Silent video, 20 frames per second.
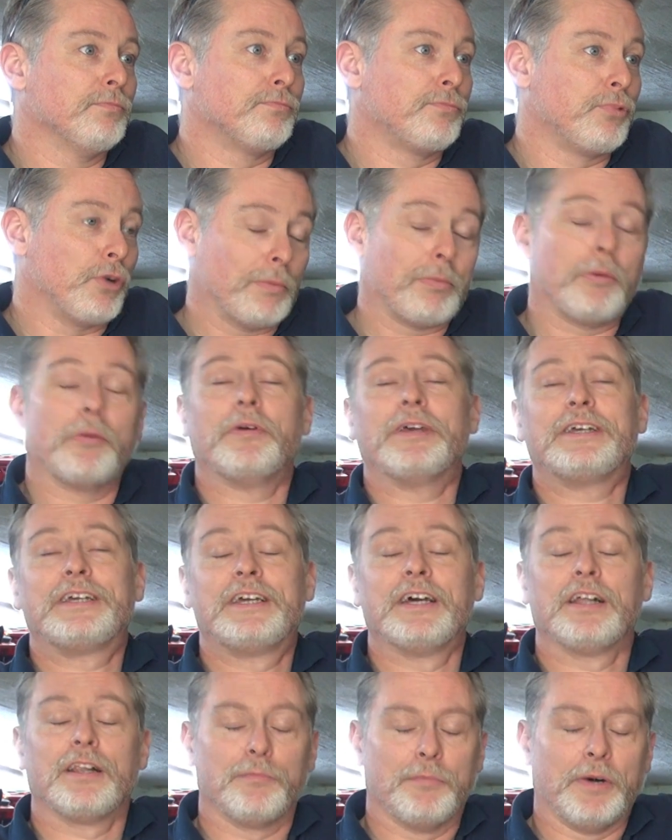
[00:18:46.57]
probably
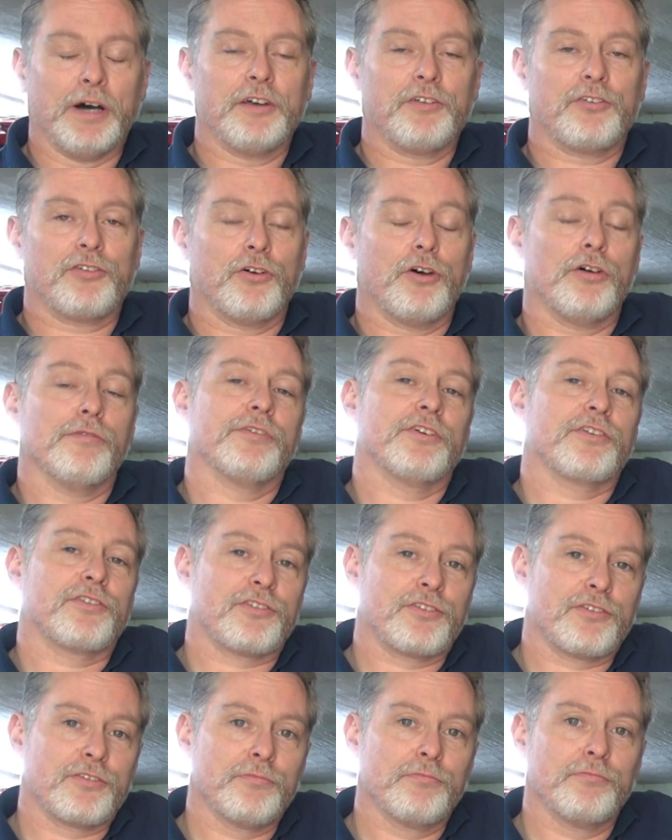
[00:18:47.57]
kill my
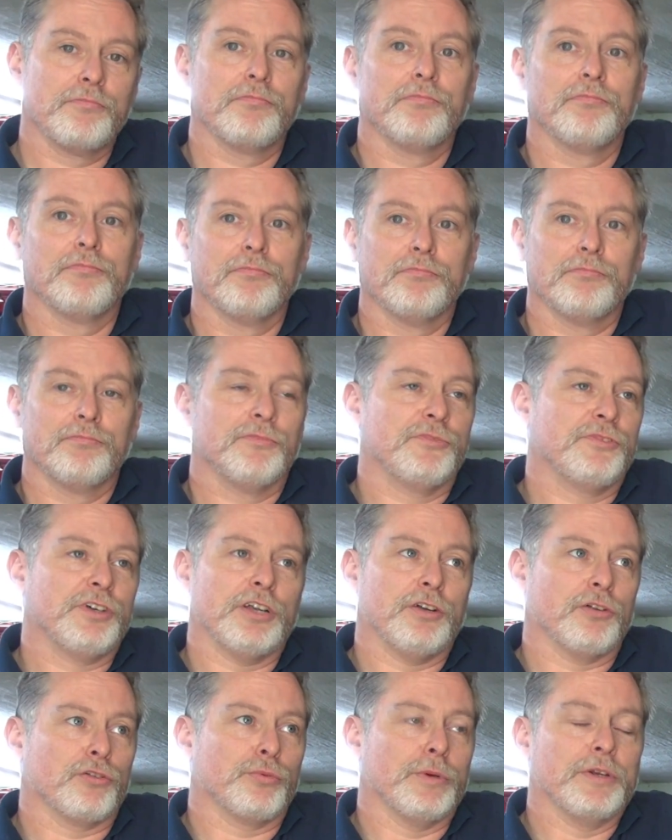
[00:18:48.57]
service
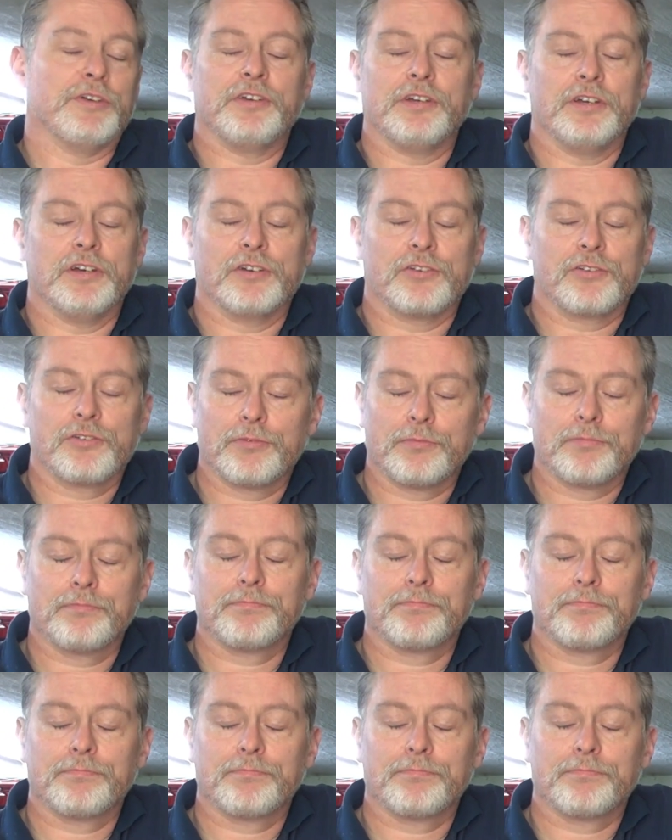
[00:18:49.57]
10 or 20 years